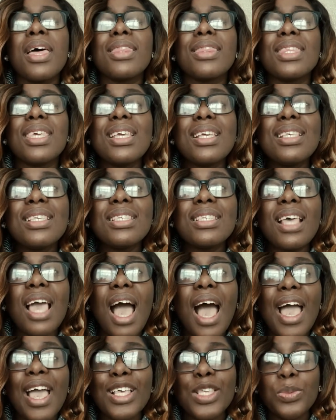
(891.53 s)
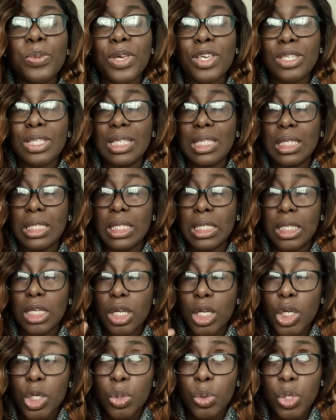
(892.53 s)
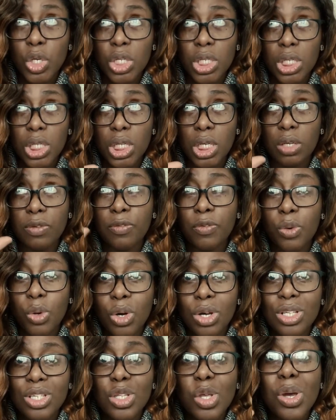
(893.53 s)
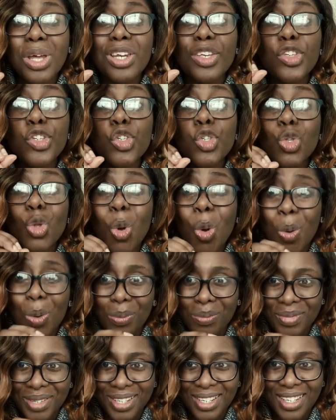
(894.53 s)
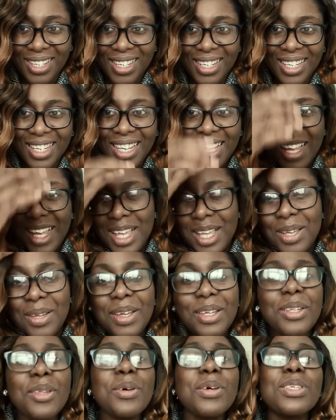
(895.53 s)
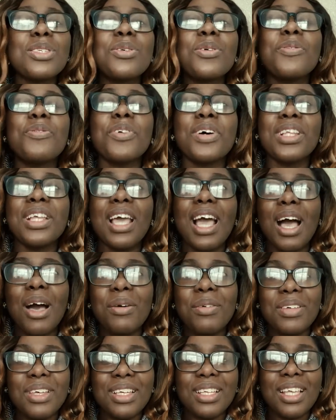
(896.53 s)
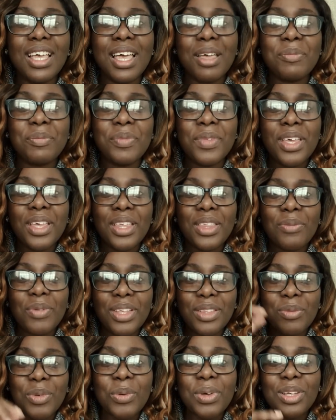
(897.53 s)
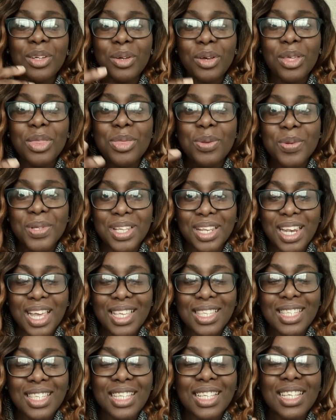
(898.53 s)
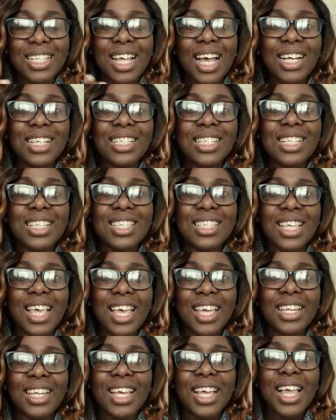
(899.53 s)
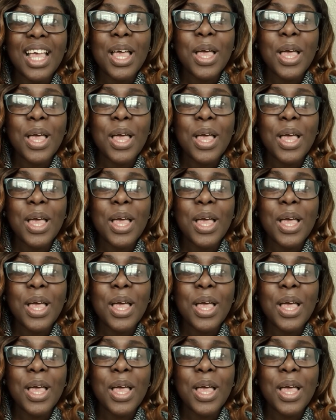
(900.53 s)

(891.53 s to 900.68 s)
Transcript: These guys were seriously focused on a storm. You know, it's so funny how when we were going through the lesson, it actually said,